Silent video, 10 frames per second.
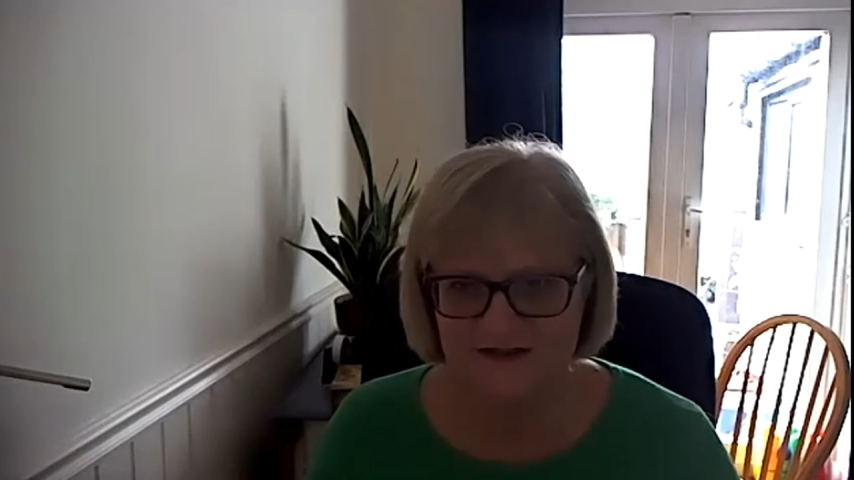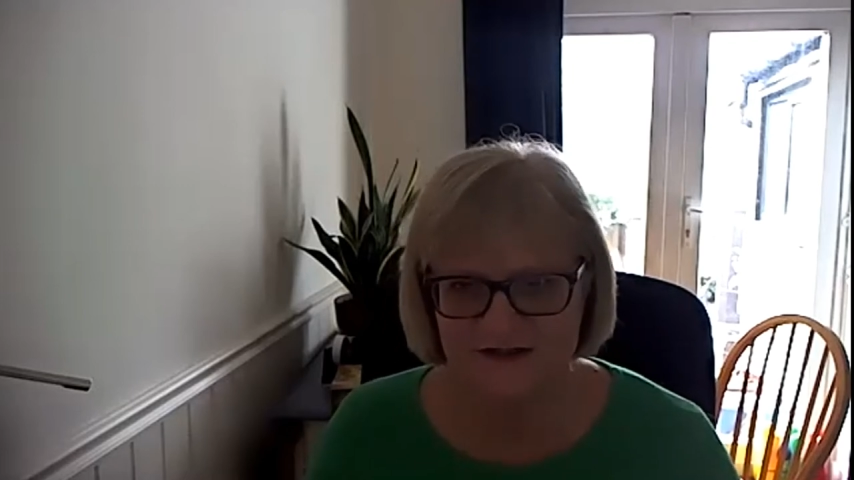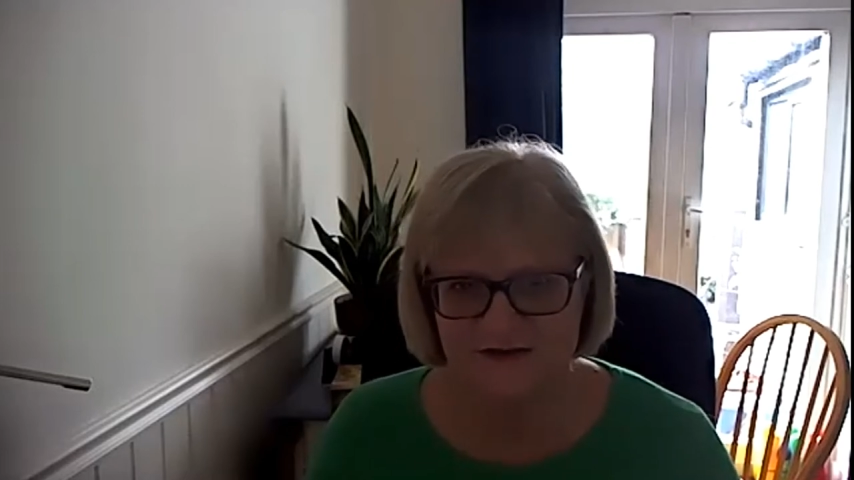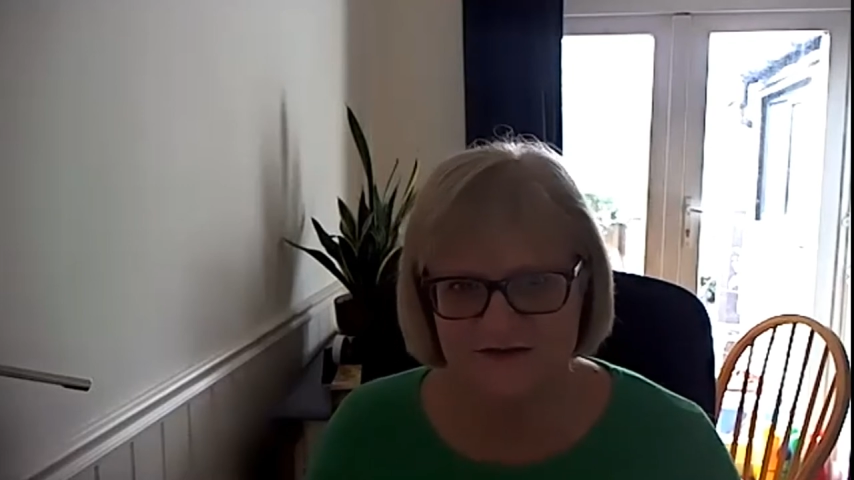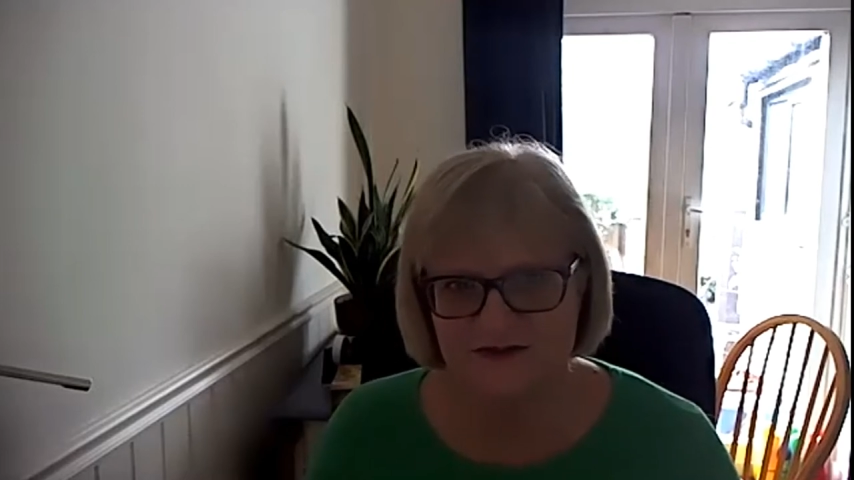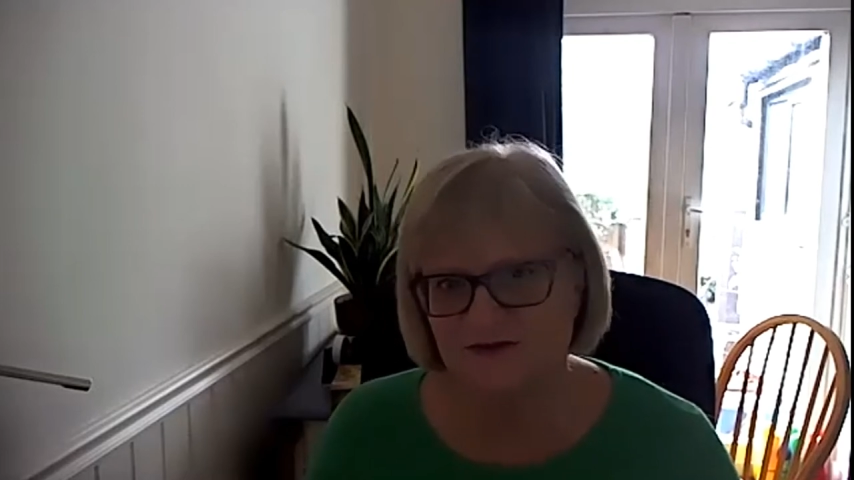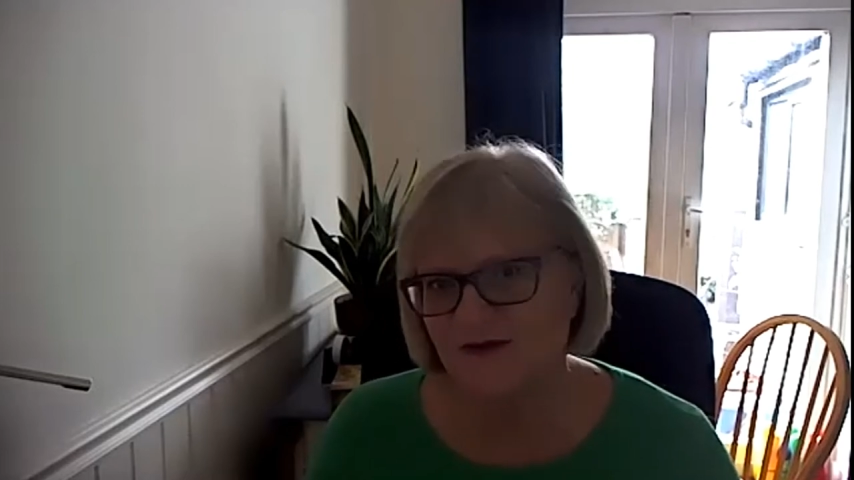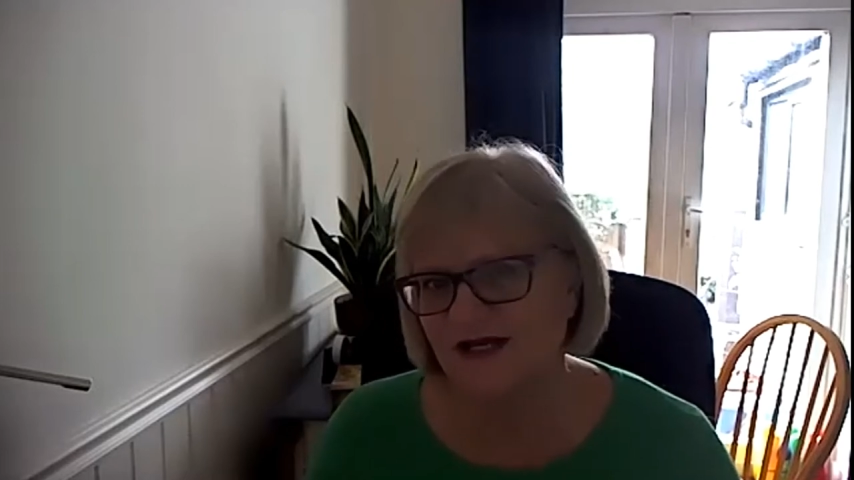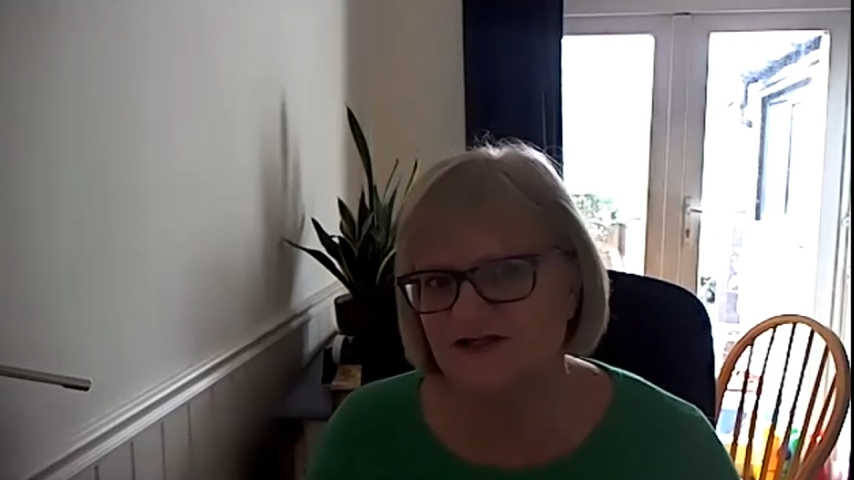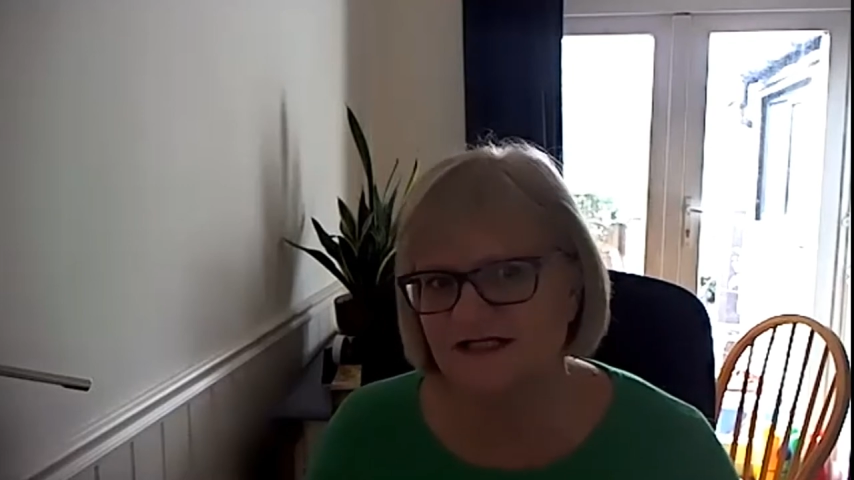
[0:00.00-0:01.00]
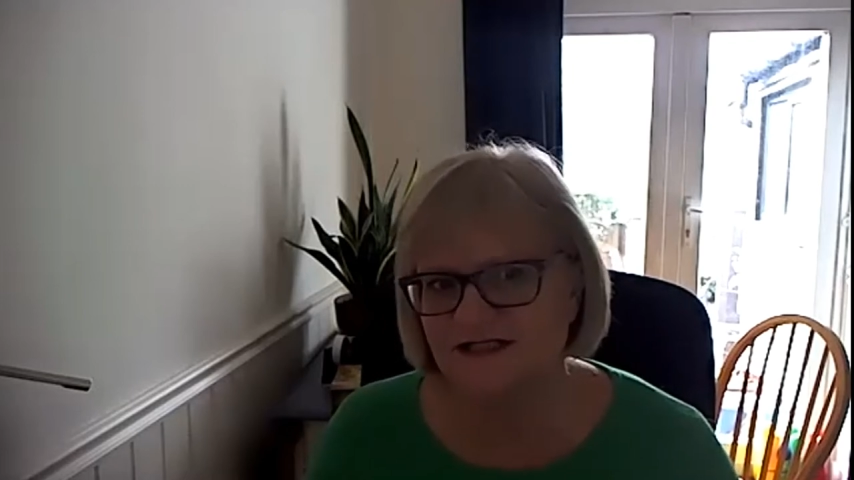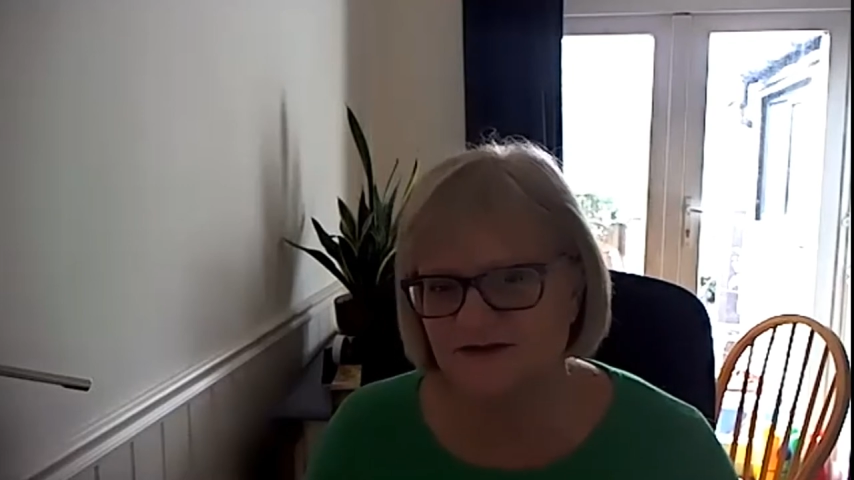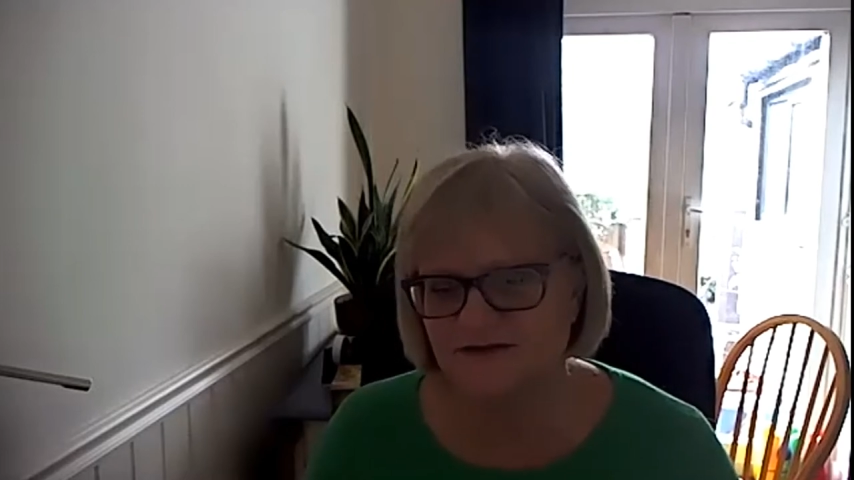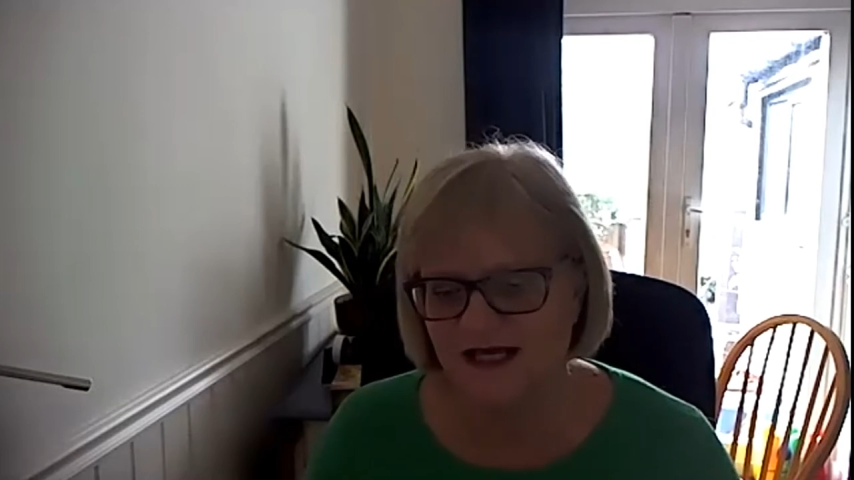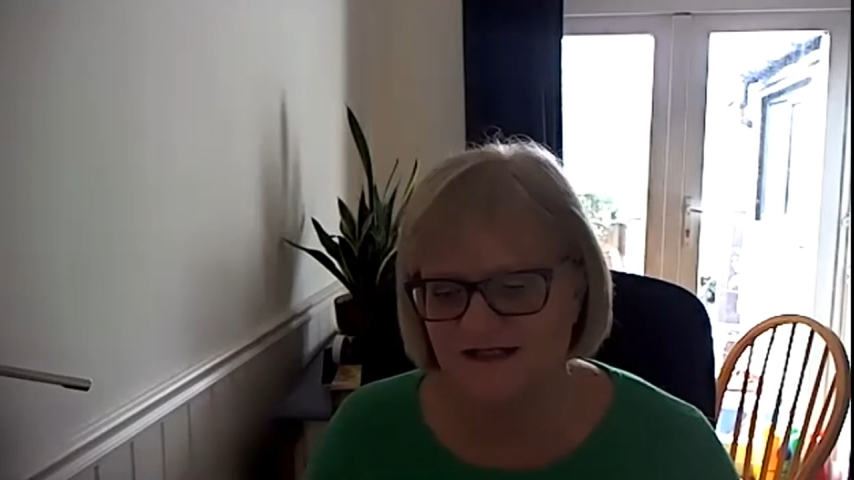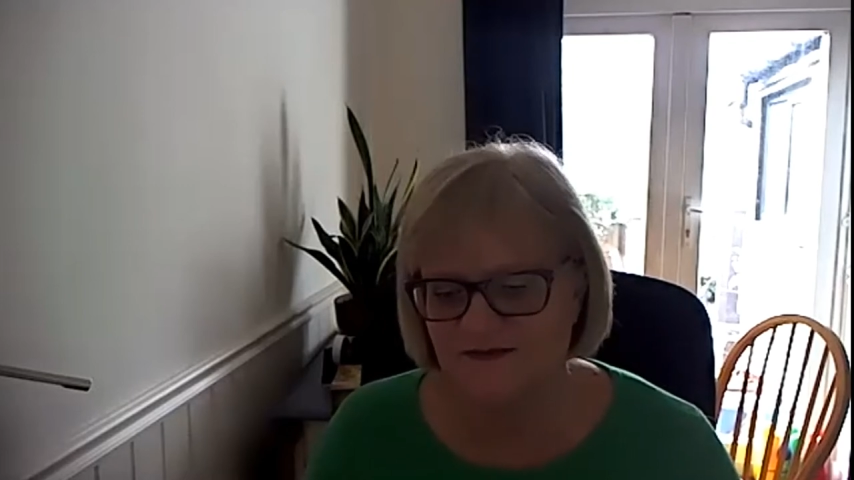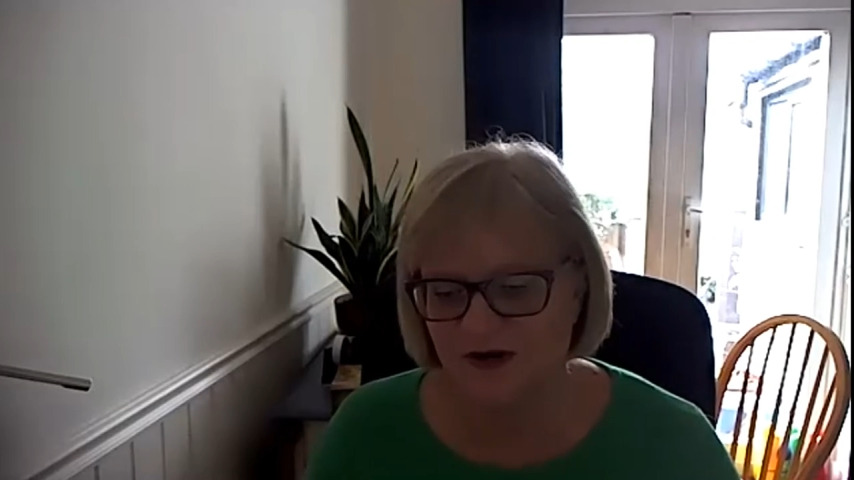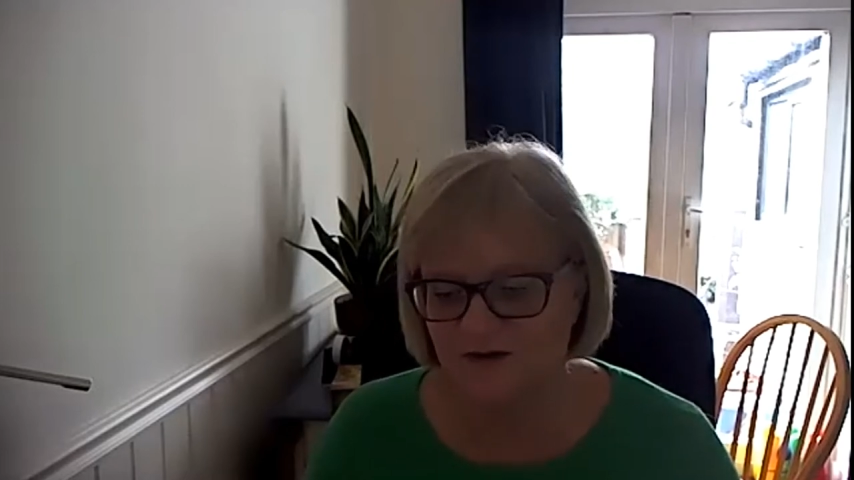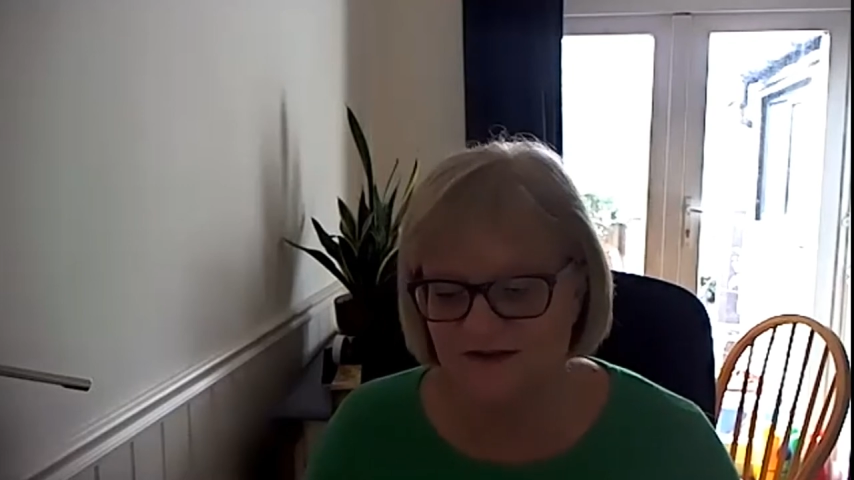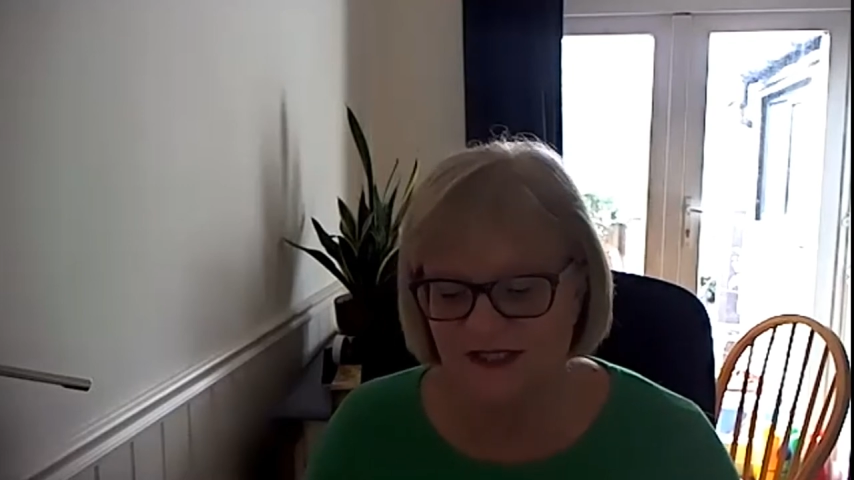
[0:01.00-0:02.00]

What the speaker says: to actually do that as well.